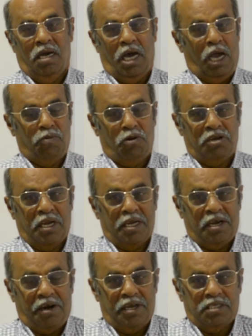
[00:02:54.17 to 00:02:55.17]
I am not
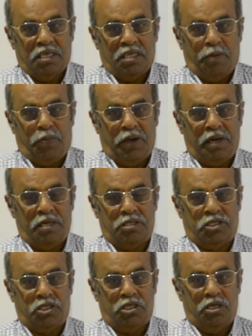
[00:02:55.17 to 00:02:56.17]
encouraging the
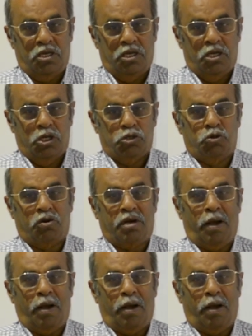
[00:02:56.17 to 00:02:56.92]
parents to